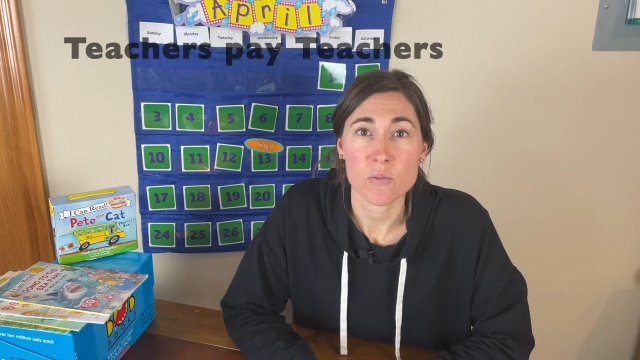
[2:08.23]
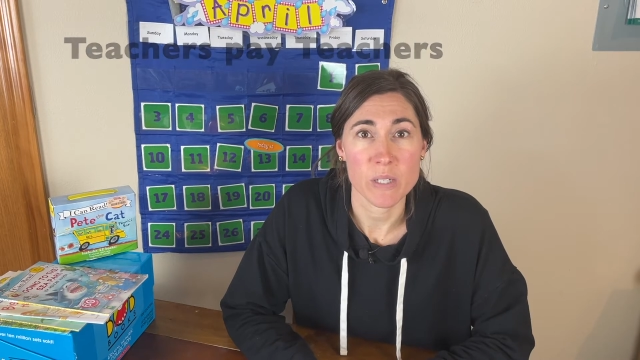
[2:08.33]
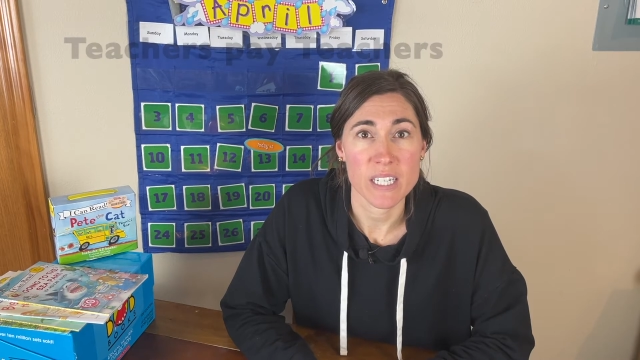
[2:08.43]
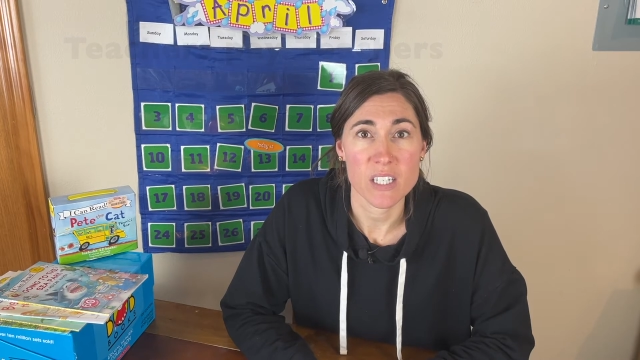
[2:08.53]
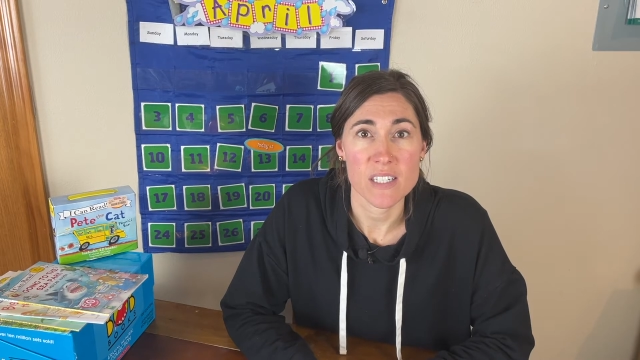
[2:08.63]

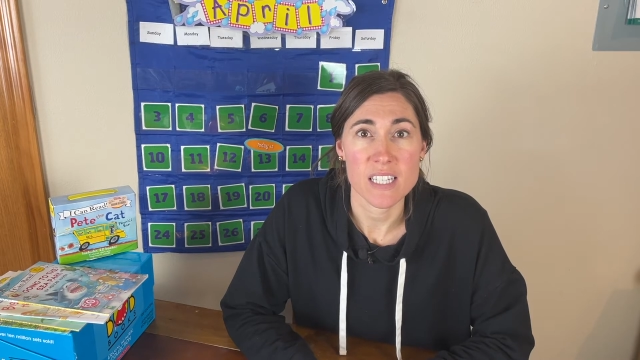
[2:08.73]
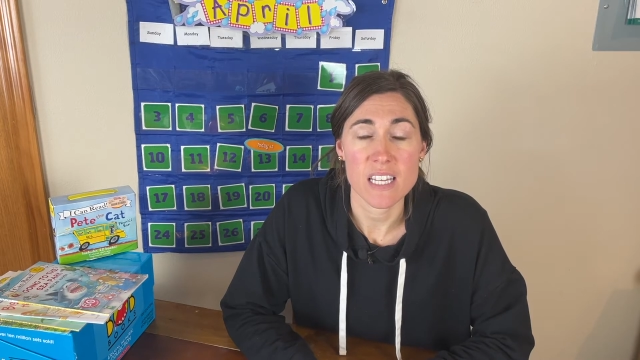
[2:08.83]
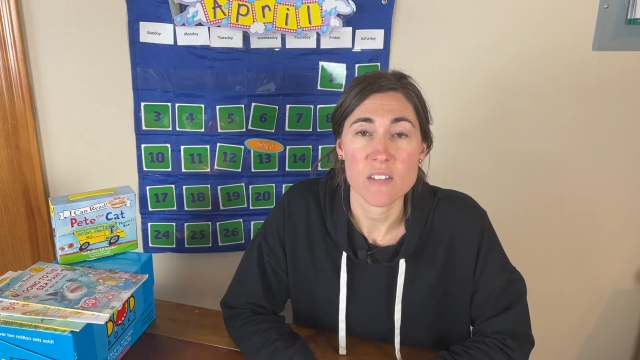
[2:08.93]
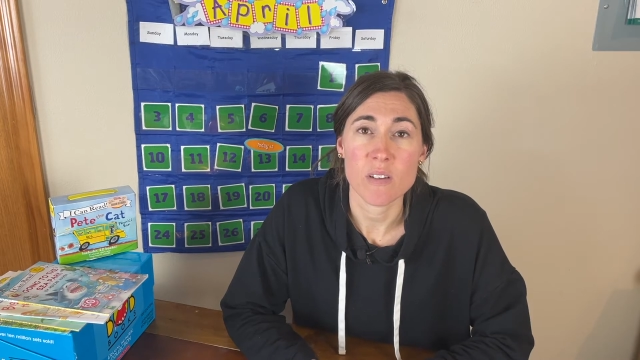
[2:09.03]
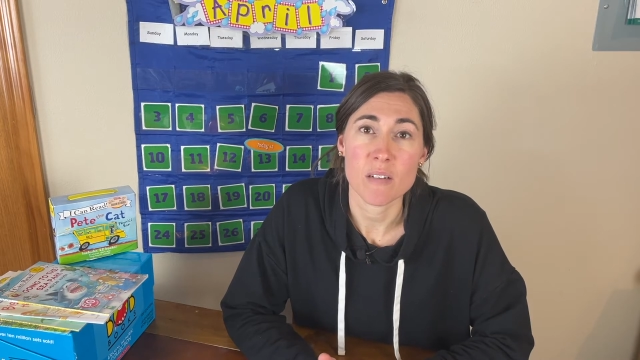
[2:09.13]
readers that
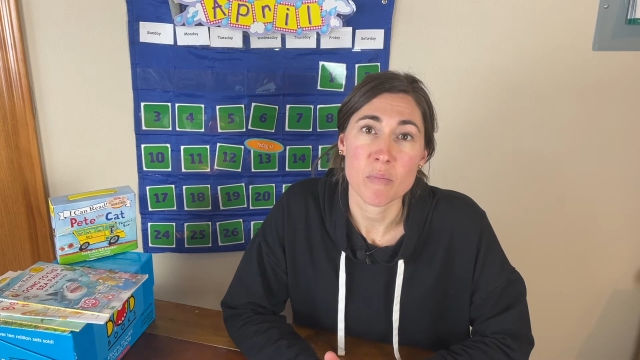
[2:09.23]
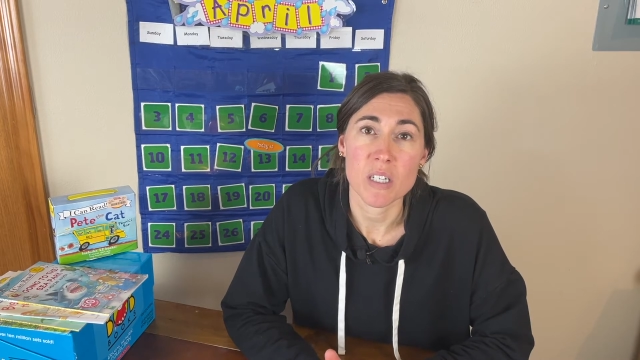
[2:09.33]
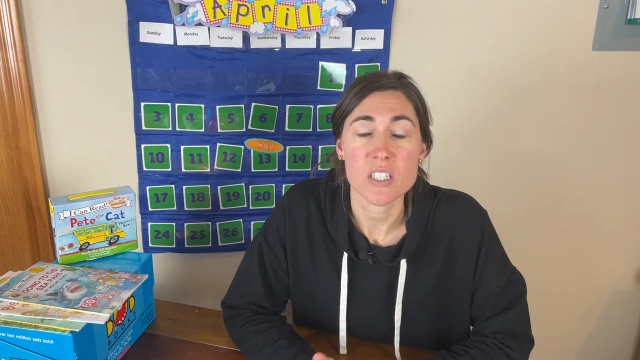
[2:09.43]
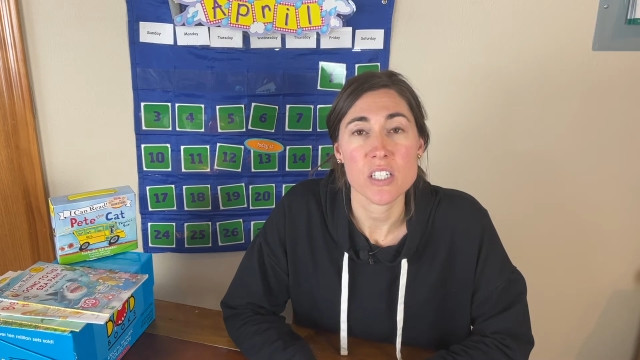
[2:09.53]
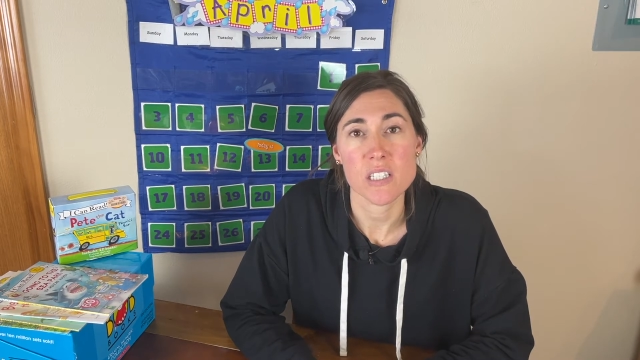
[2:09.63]
you can
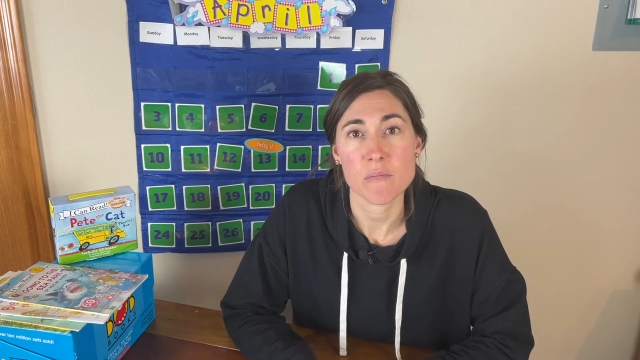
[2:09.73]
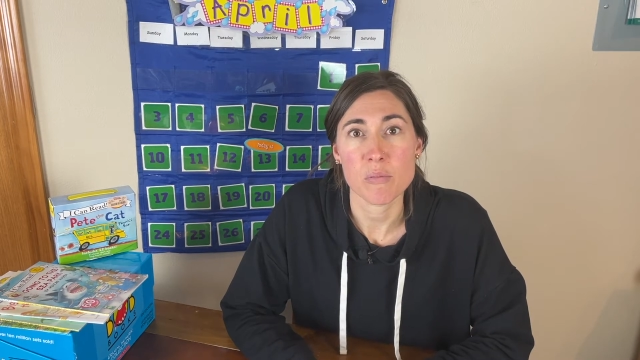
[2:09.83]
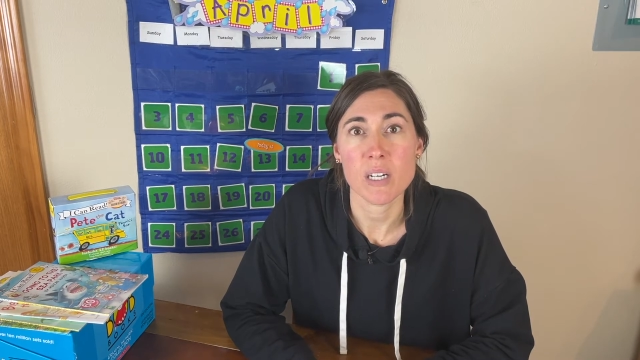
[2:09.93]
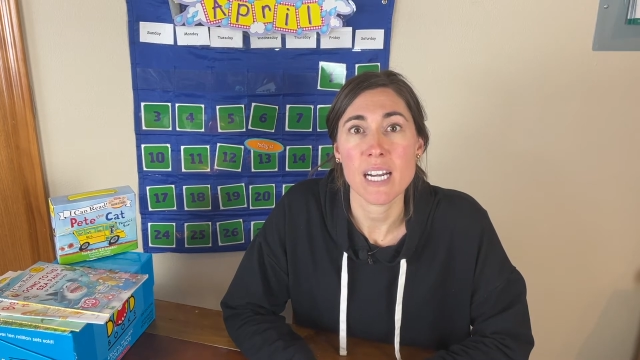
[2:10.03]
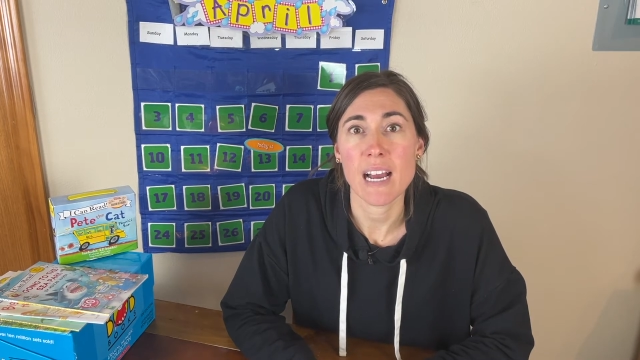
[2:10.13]
purchase and
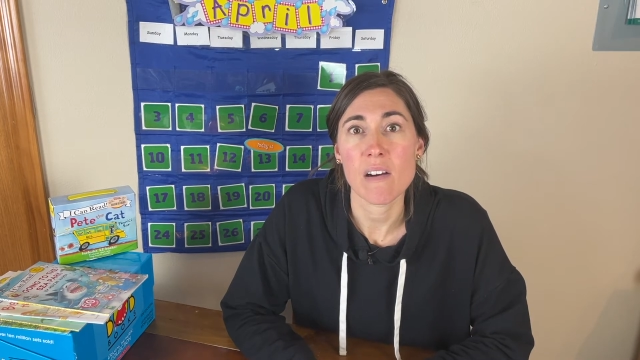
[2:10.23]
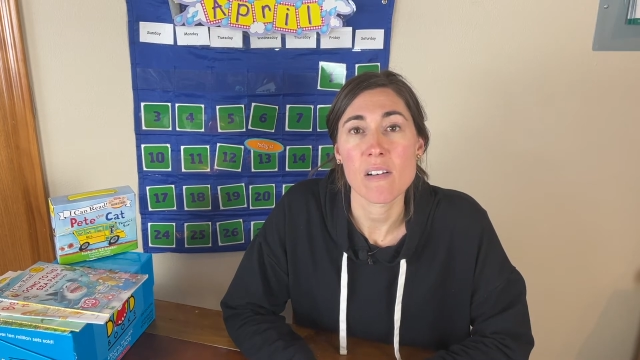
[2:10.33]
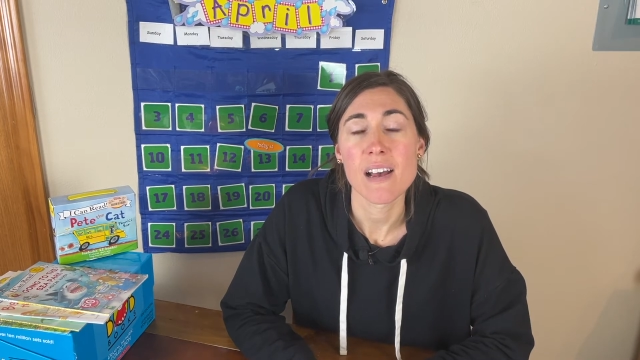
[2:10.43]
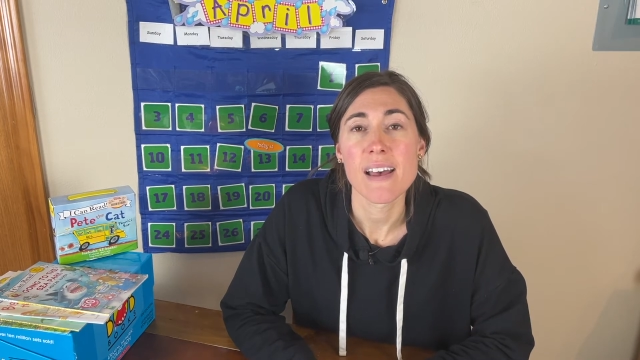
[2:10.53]
print out.